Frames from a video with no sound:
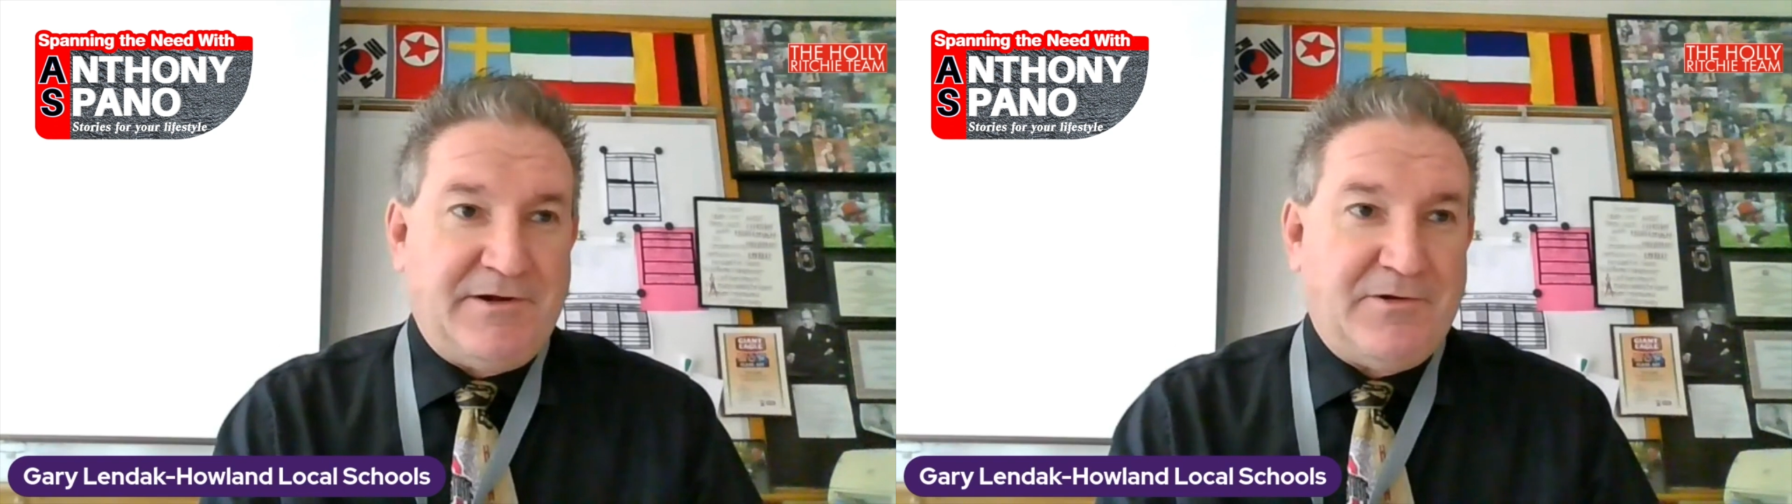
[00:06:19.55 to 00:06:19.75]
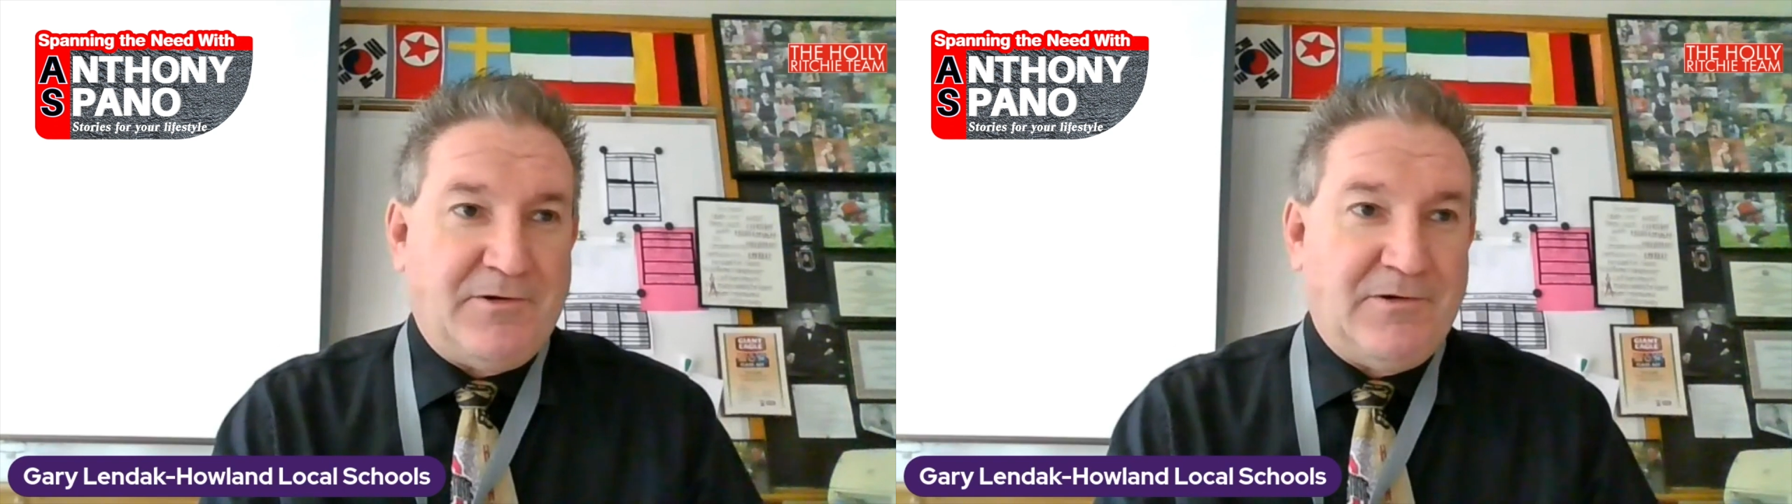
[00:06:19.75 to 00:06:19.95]

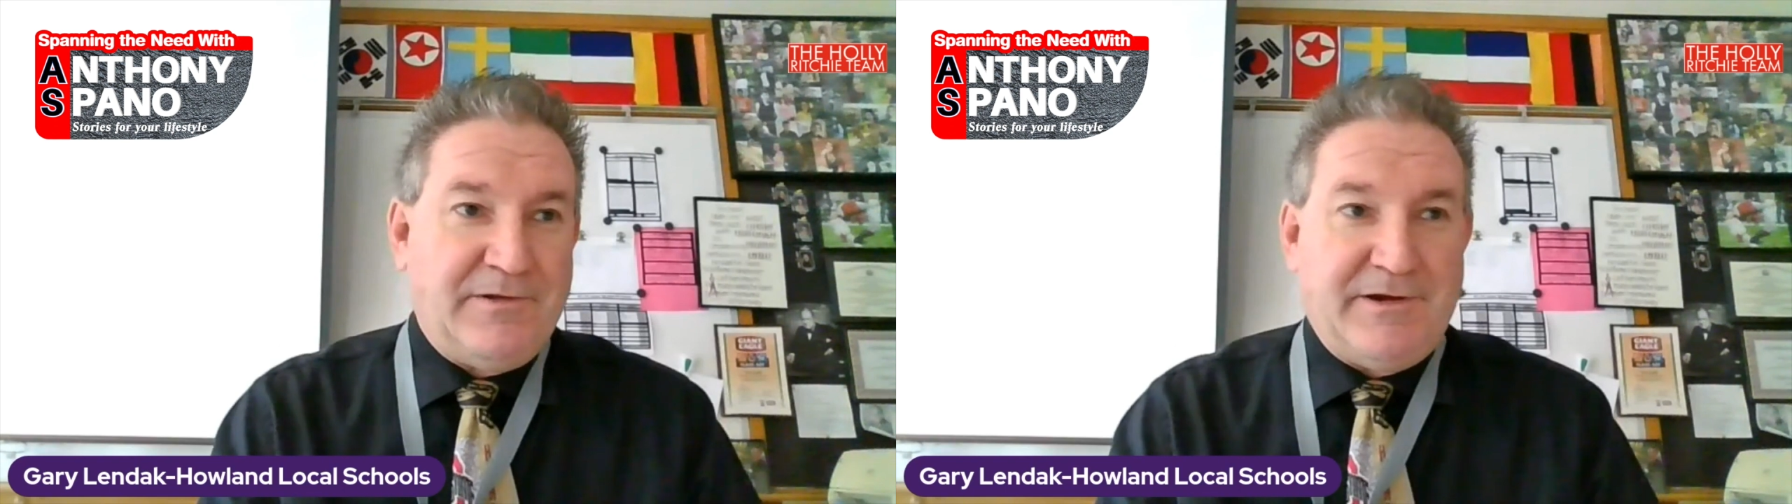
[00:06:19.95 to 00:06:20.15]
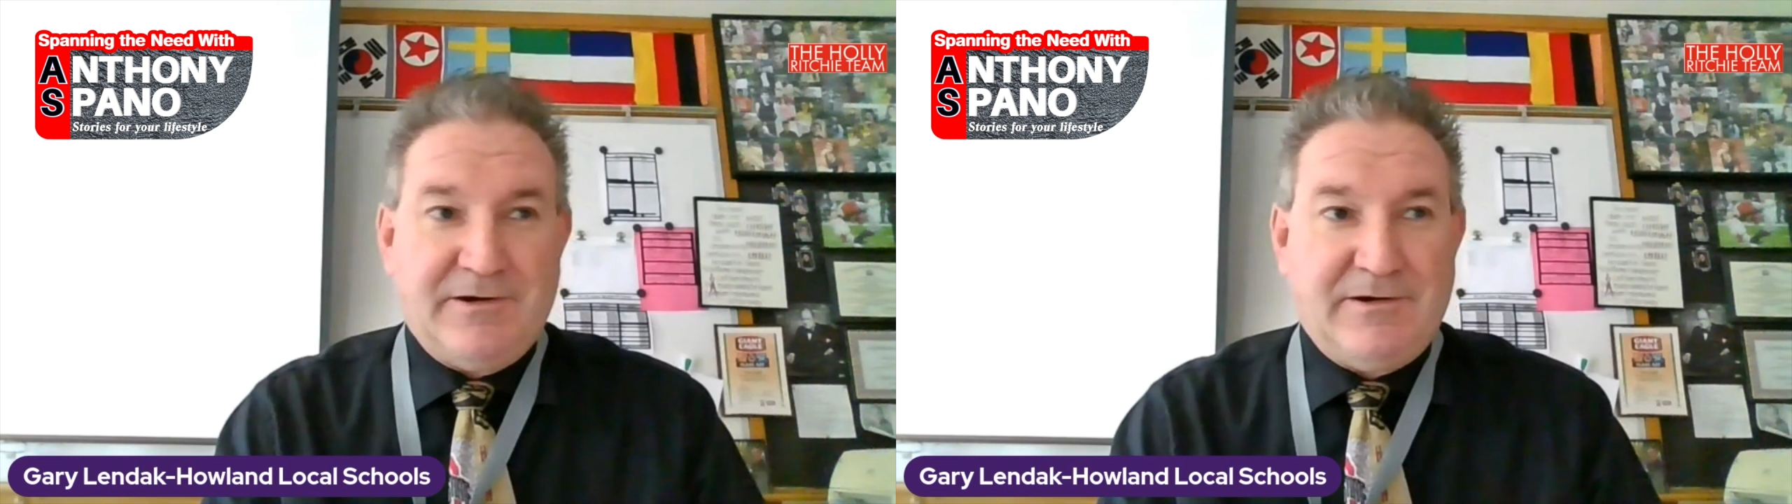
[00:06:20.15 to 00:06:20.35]
in an
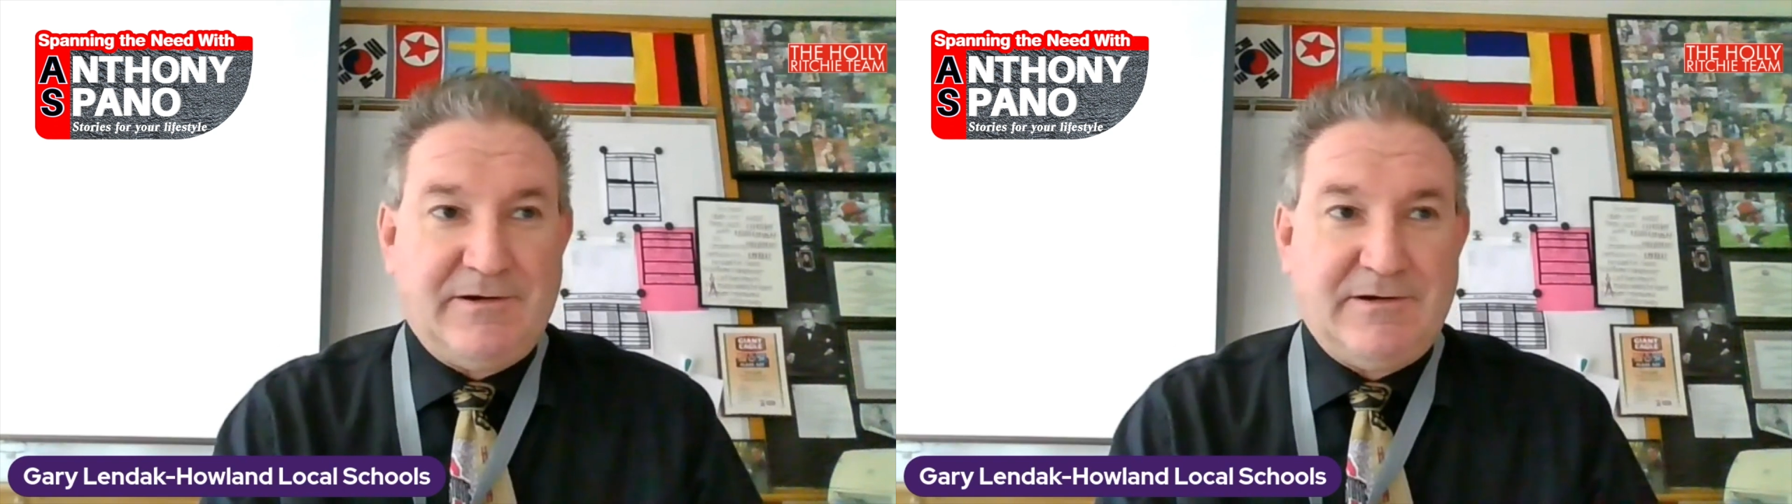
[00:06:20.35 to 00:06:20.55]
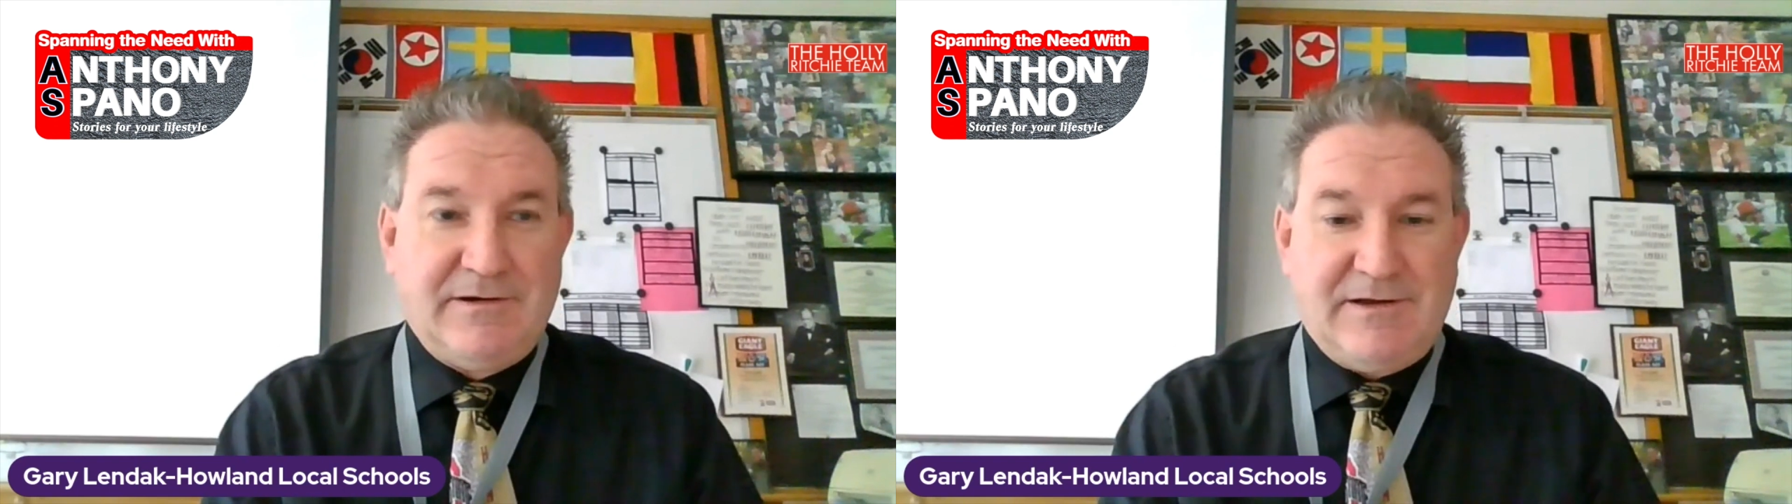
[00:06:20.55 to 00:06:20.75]

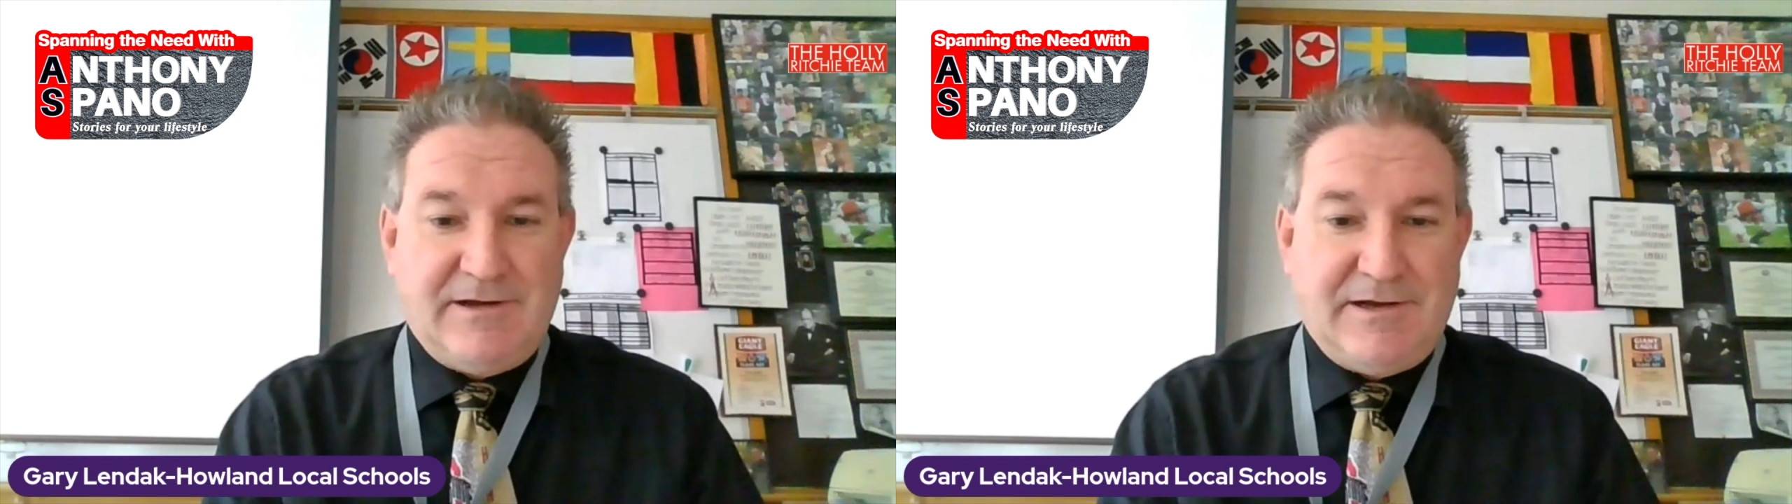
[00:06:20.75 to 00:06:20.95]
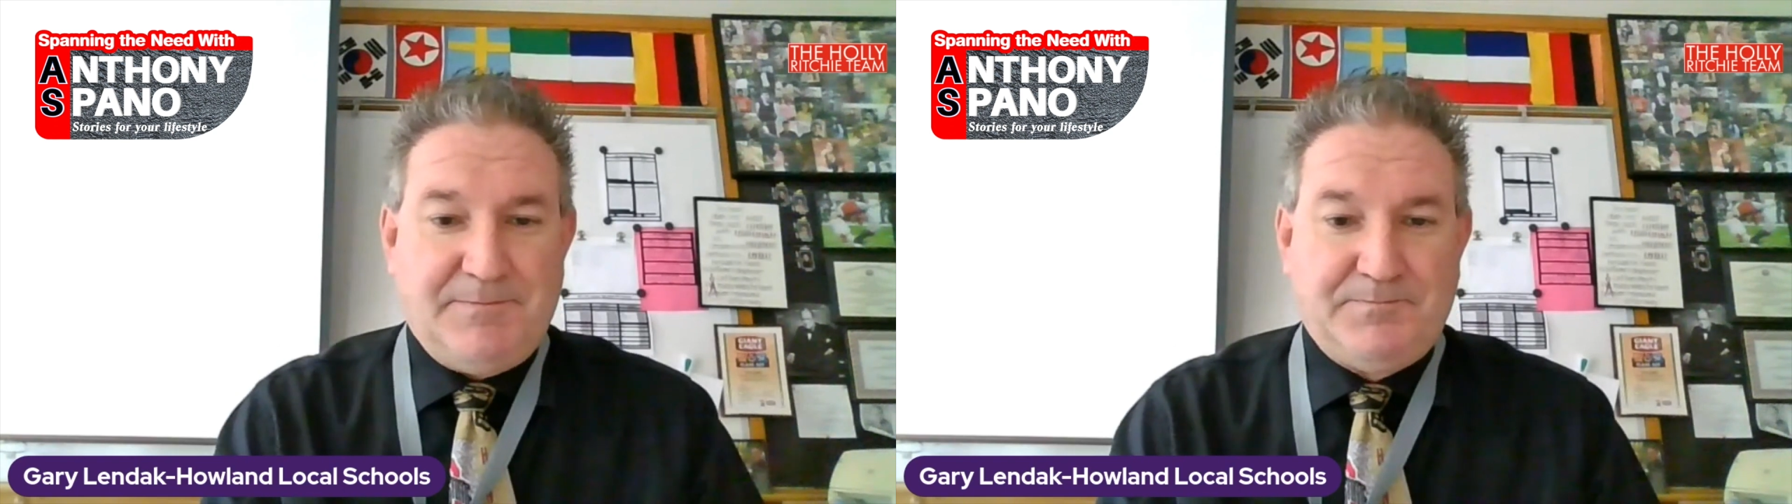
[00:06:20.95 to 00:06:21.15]
earlier,
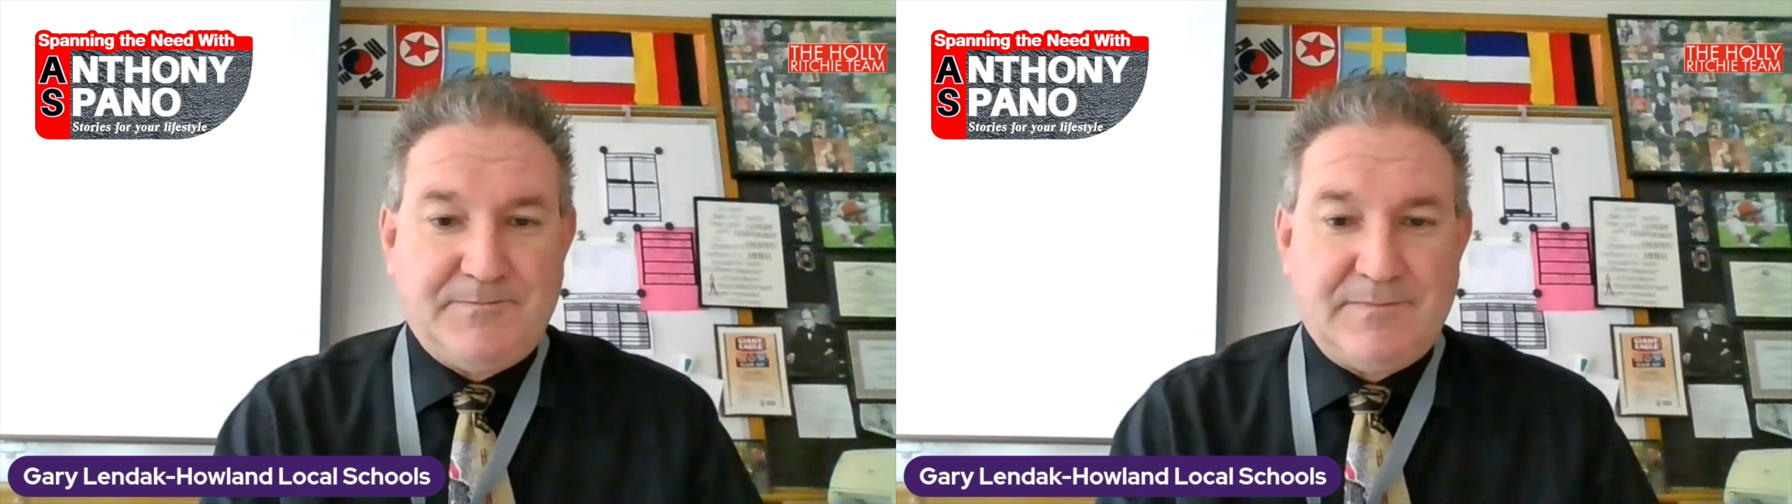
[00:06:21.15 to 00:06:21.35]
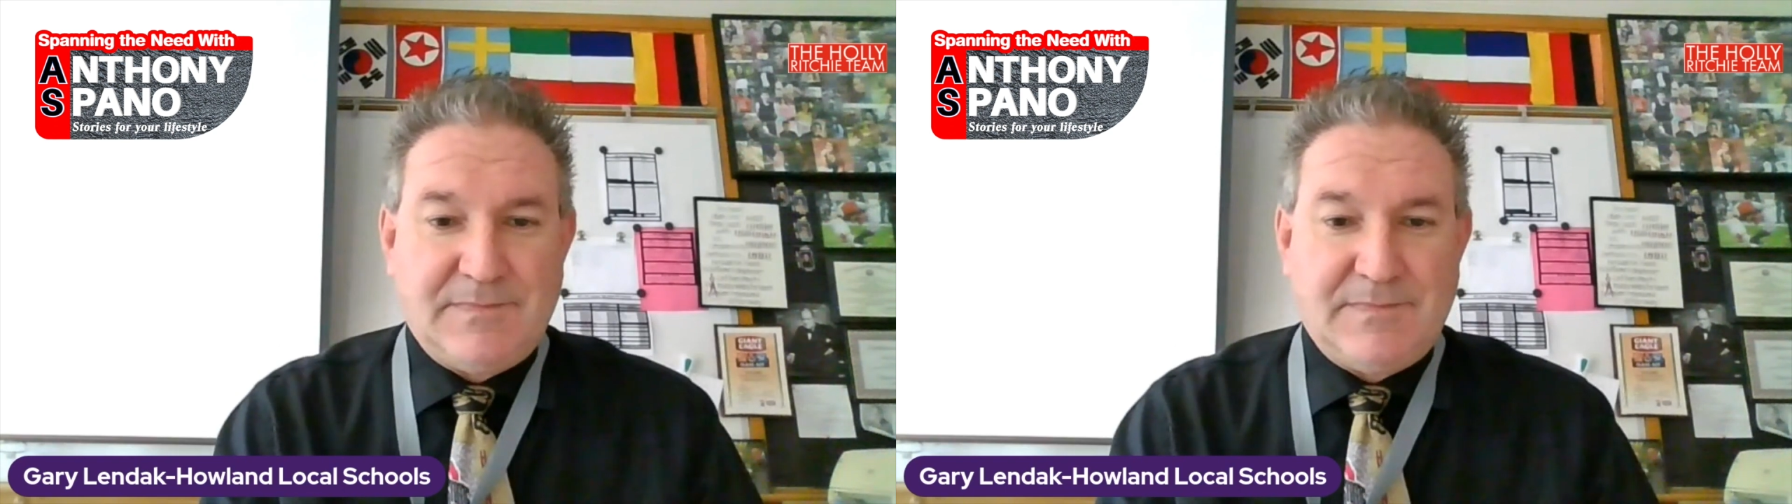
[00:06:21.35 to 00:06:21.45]
um,